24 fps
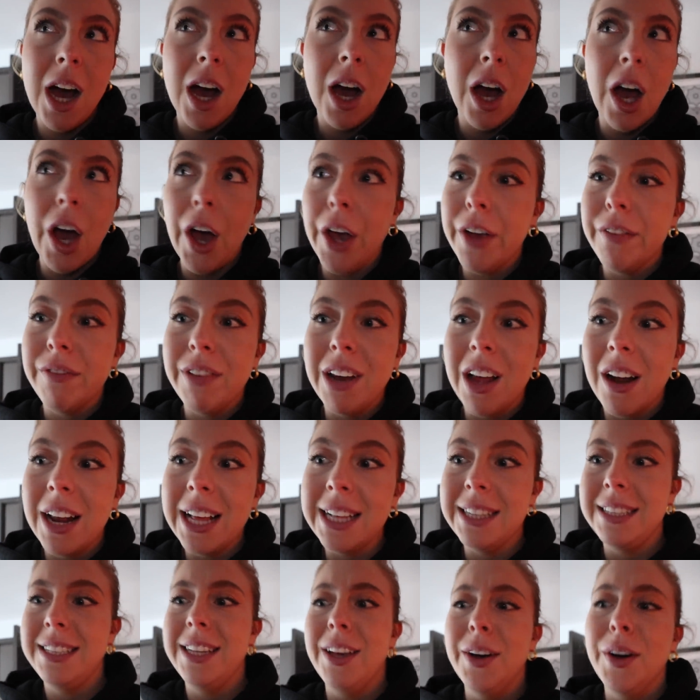hopefully I'll
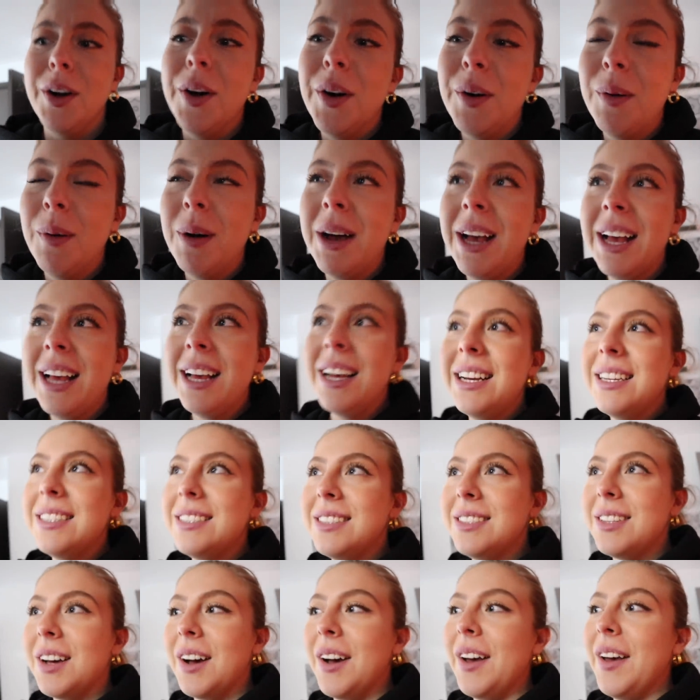eat it all.
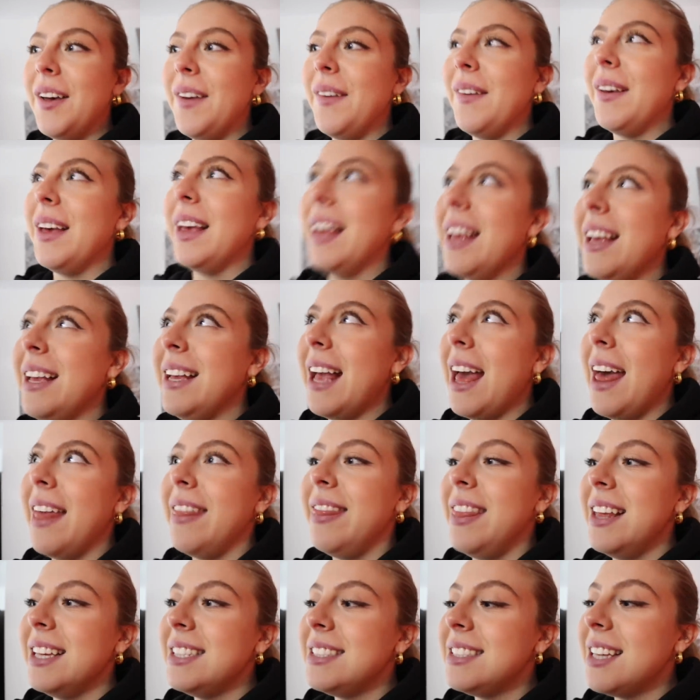So
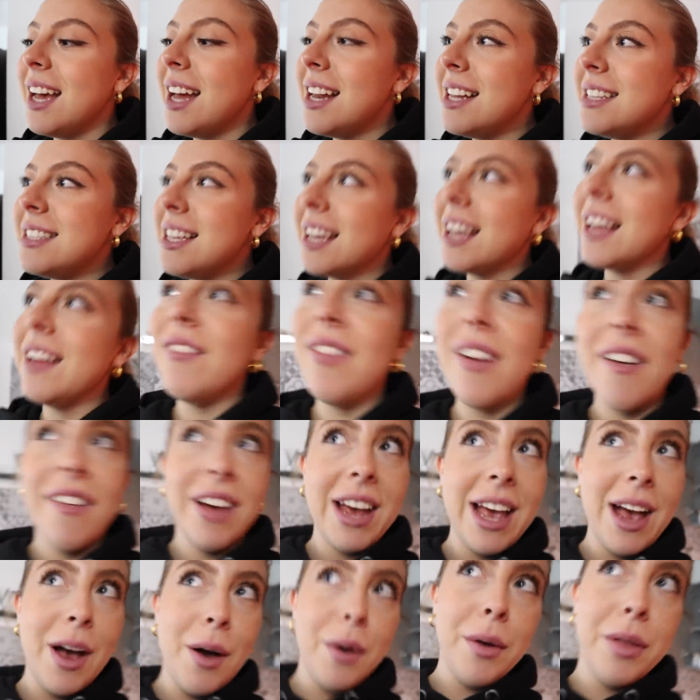yeah, this side is looking
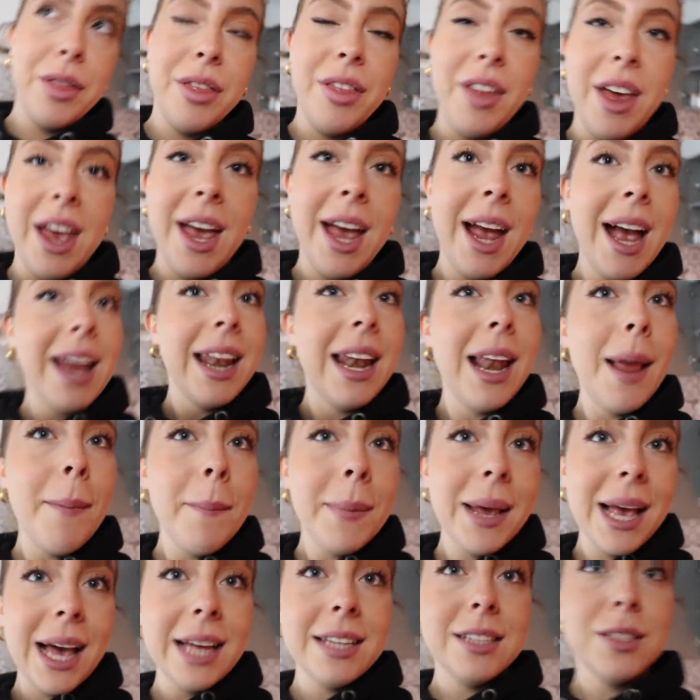very healthy, and let
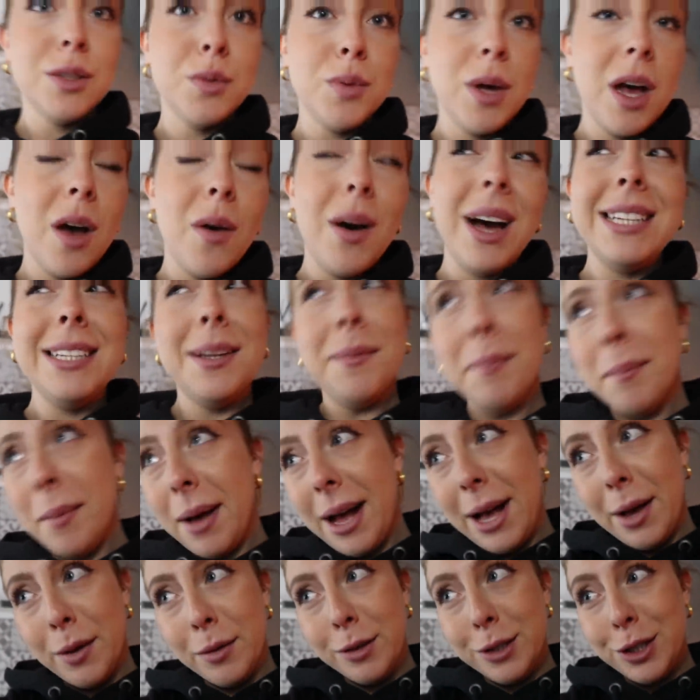me add as well, I didn't
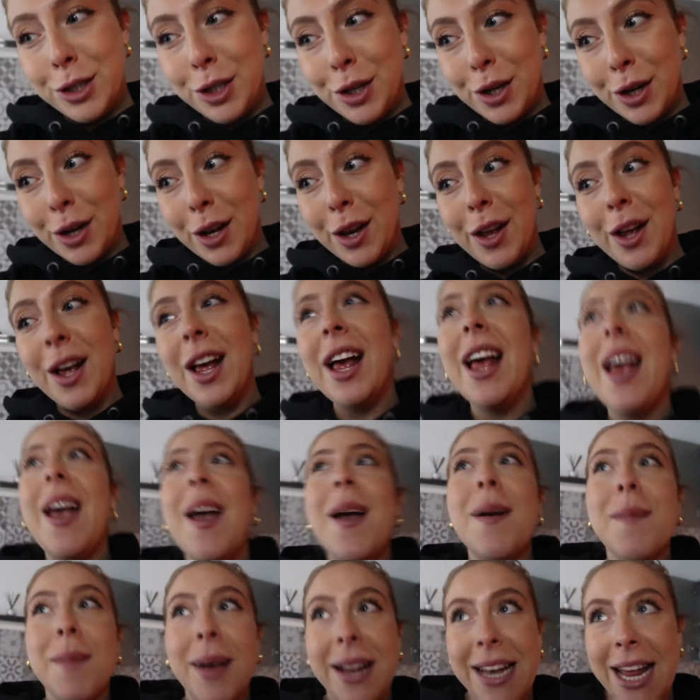buy all the chocolate,
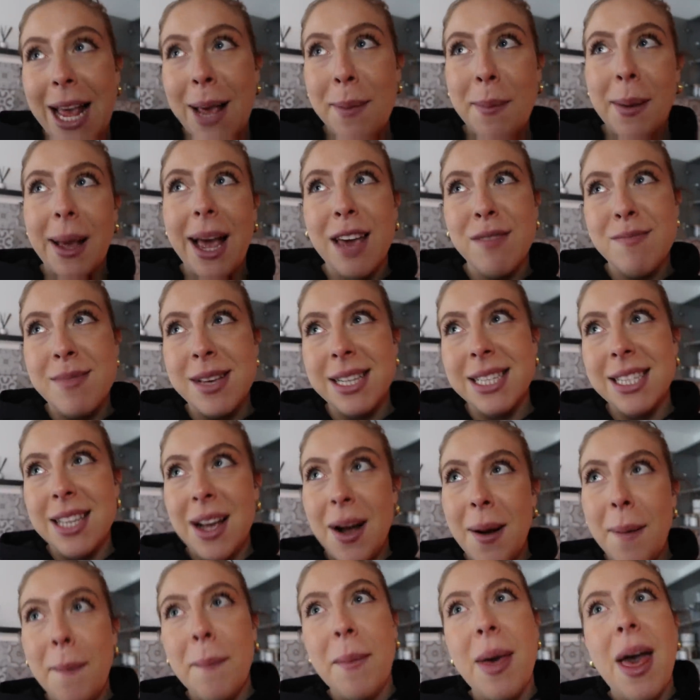my neighbour gave me
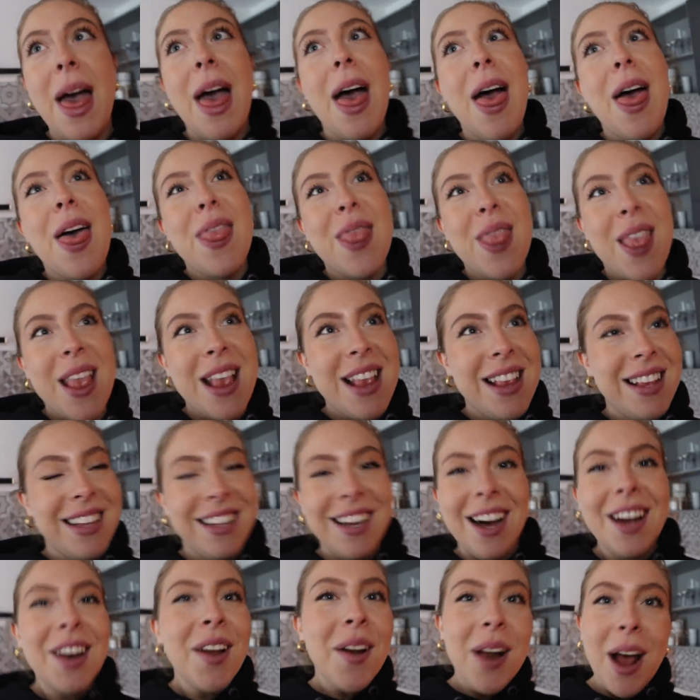some.
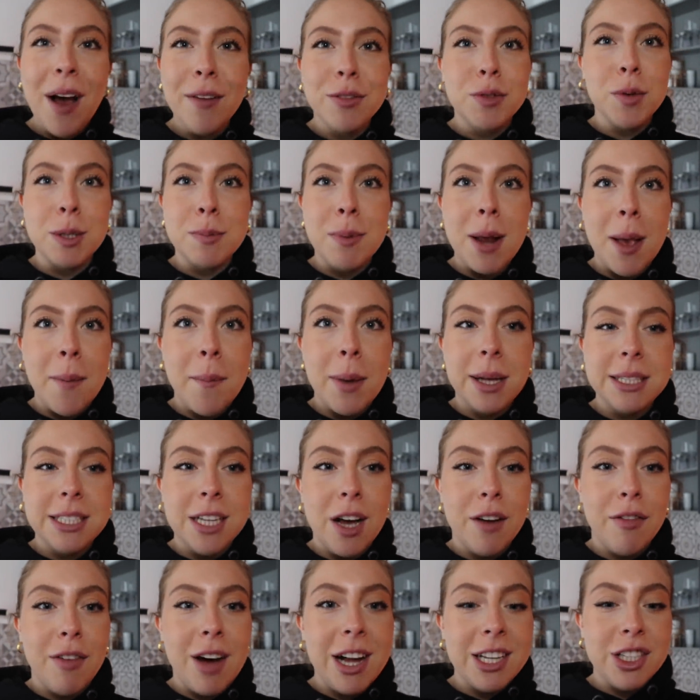I don't have to explain
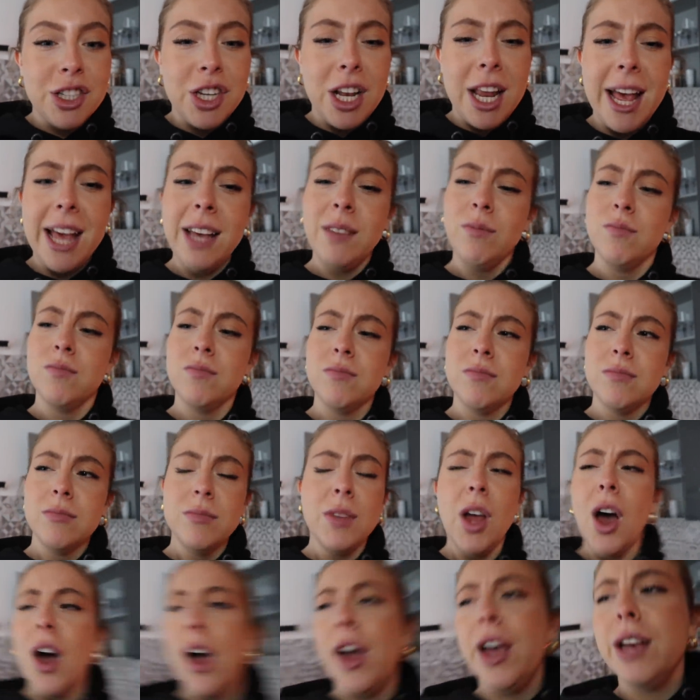myself actually.
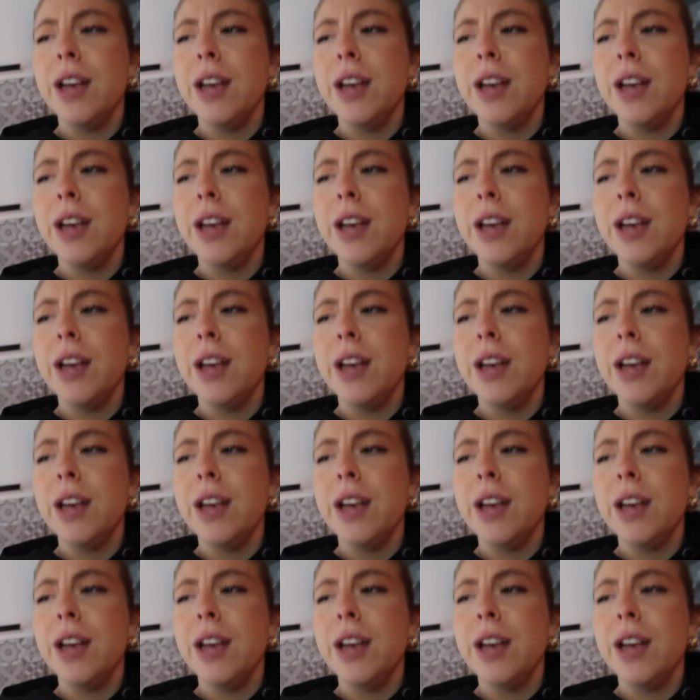No,